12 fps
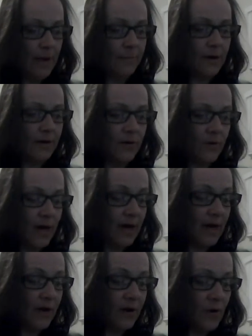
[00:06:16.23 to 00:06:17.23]
by
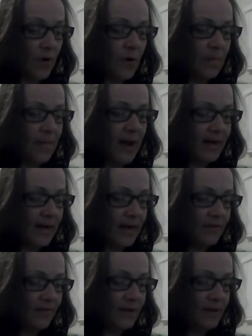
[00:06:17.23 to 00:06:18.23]
creating a core magnetic
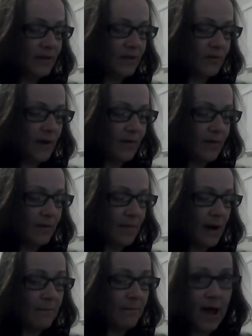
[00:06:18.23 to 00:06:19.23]
field surrounded
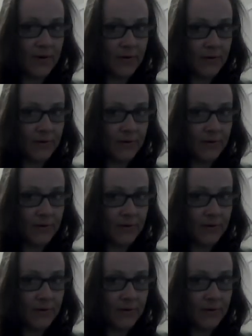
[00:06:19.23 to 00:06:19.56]
by matter.